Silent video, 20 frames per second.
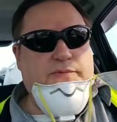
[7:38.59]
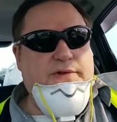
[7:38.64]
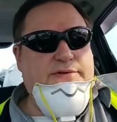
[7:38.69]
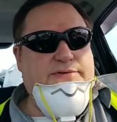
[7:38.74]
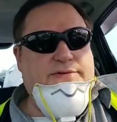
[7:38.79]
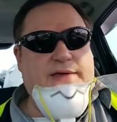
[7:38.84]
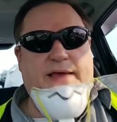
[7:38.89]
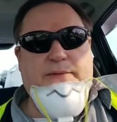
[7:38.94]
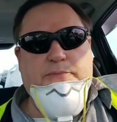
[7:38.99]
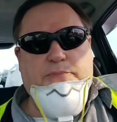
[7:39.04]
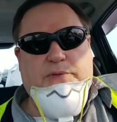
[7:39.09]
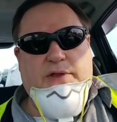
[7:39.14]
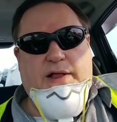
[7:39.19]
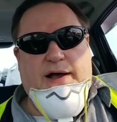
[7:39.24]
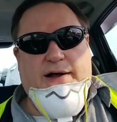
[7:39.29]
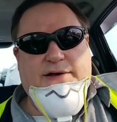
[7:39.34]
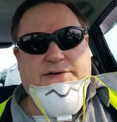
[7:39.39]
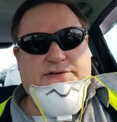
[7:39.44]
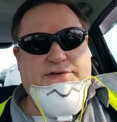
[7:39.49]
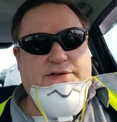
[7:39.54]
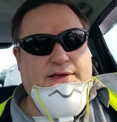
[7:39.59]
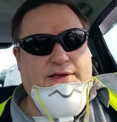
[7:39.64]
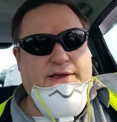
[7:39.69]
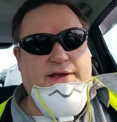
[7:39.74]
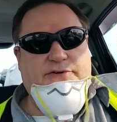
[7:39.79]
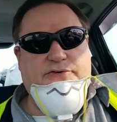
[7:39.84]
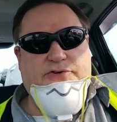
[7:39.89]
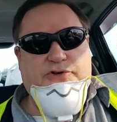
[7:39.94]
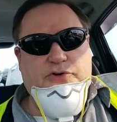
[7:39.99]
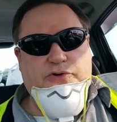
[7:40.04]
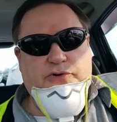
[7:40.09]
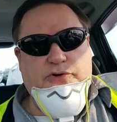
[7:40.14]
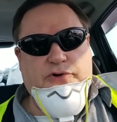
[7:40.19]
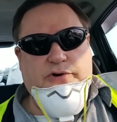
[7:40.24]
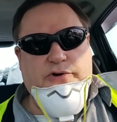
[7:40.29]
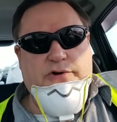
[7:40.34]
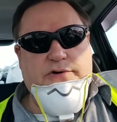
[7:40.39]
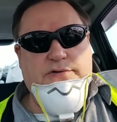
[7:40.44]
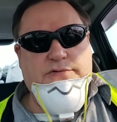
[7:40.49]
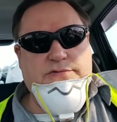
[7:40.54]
10 blocks to get to your